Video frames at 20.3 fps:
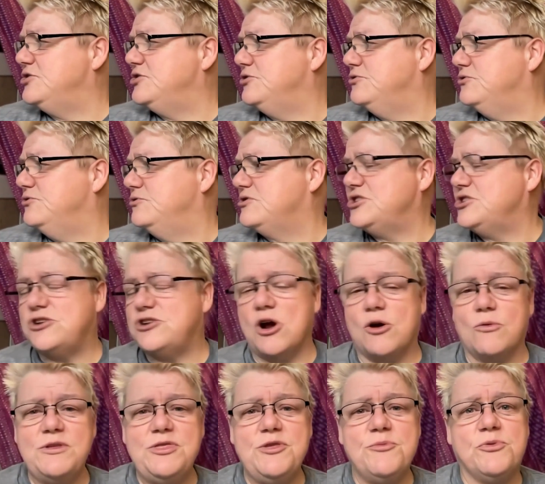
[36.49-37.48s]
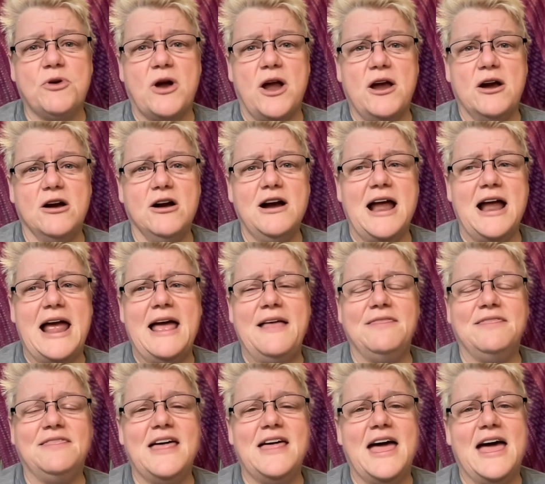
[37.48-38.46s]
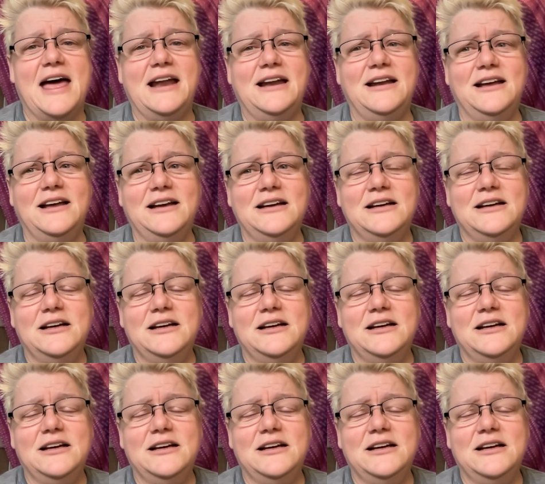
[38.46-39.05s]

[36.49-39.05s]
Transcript: to start with a prayer and then